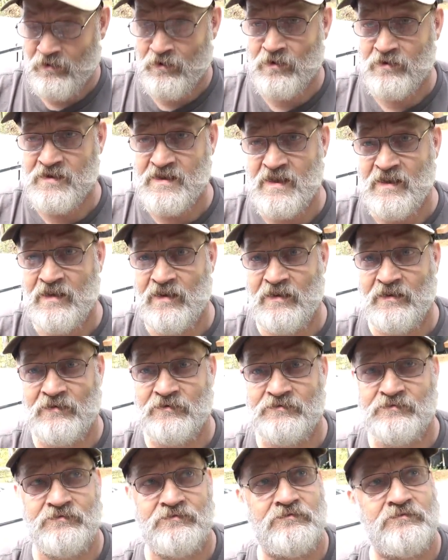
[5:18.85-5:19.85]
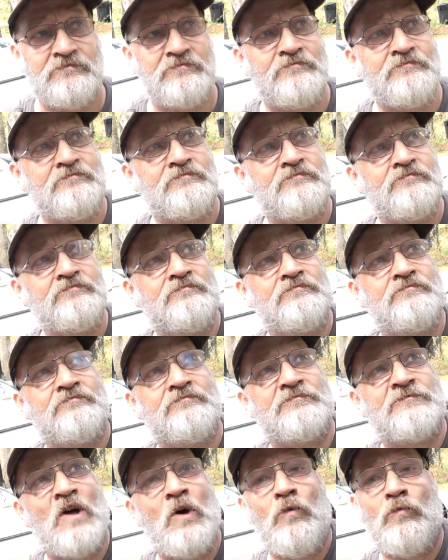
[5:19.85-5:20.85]
our tent,
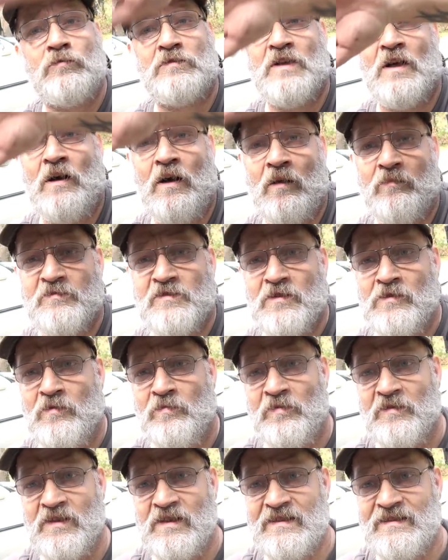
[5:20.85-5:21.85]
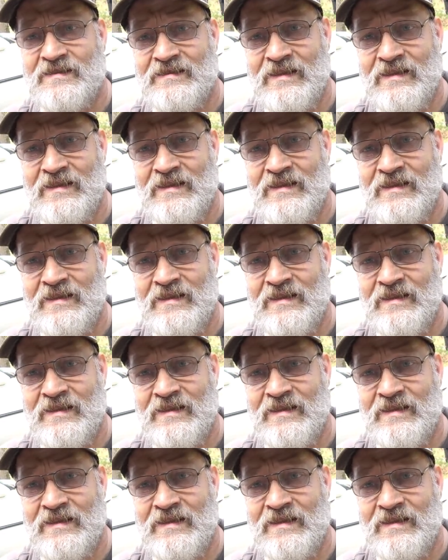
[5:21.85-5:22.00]
the whole top's open. It's